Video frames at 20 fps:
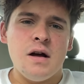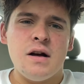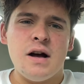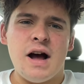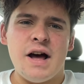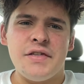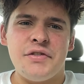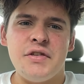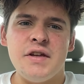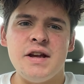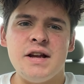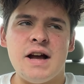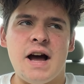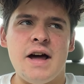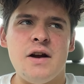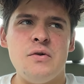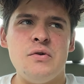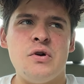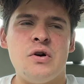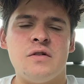I think, I
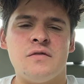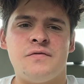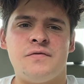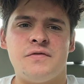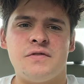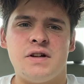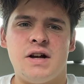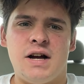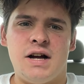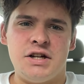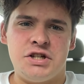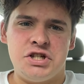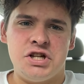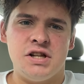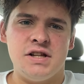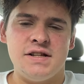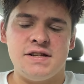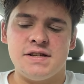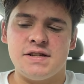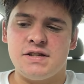don't know if uh,
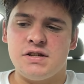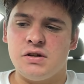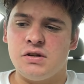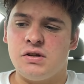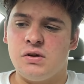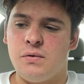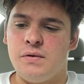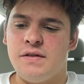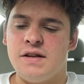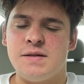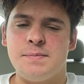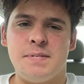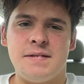Chili's is still doing this,